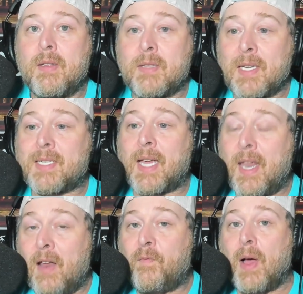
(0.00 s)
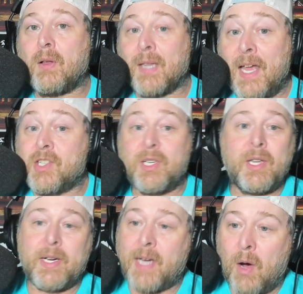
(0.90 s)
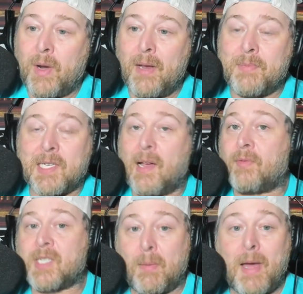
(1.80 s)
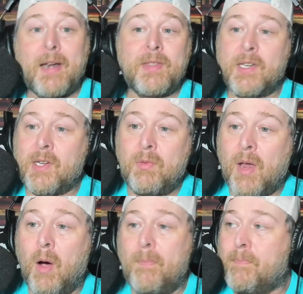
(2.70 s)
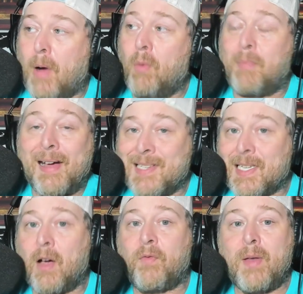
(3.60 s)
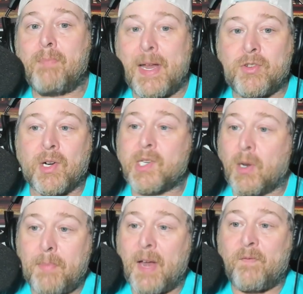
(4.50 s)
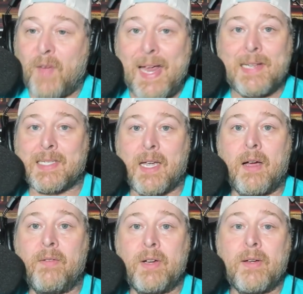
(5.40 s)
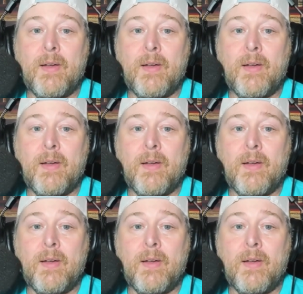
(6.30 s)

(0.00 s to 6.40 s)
this NFL legend, the GOAT himself, somebody that you know both myself and Matrix are big fans of,